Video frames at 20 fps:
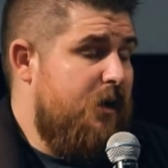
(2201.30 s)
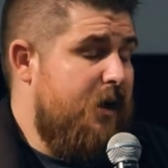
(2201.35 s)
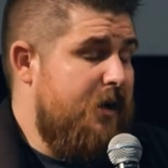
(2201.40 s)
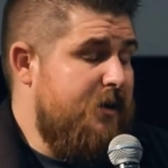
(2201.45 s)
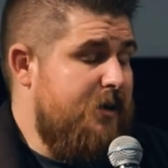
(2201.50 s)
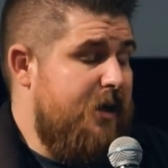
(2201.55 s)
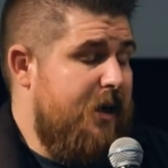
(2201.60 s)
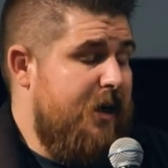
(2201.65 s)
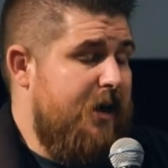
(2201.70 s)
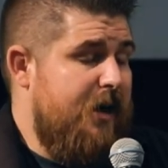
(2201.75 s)

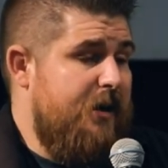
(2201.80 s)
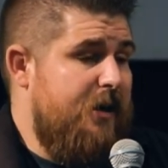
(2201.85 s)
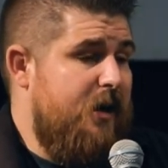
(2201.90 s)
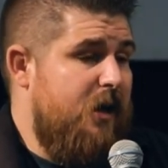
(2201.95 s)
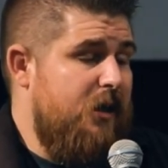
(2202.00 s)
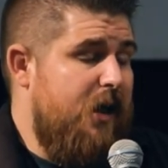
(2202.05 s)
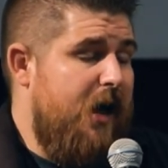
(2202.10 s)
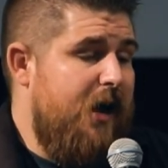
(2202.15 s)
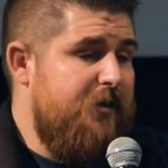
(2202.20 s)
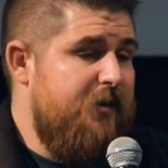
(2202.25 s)
And and
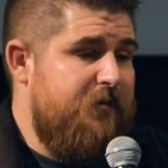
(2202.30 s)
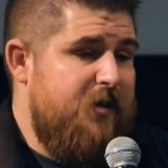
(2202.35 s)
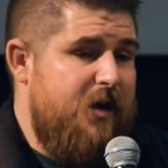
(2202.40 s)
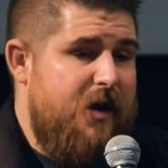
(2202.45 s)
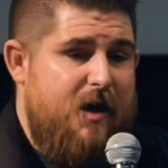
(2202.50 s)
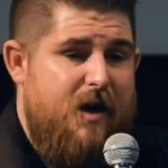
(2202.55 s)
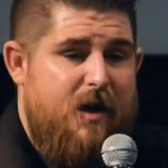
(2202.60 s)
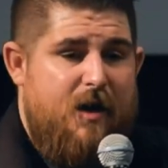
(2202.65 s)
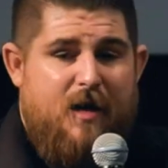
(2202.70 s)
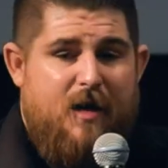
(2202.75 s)
a lot of
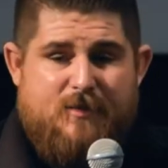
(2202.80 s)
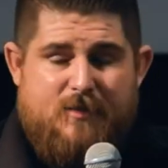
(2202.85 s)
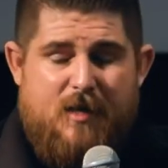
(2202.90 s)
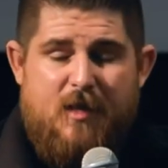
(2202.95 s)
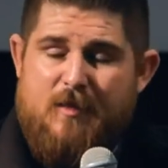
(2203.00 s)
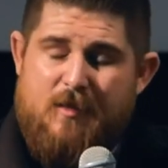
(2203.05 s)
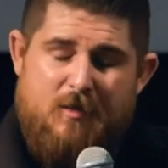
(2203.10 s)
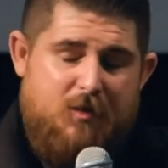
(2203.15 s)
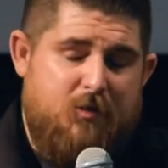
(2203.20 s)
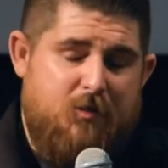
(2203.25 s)
that has
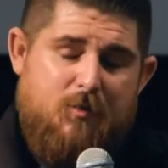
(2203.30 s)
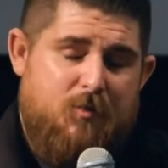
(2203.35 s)
nothing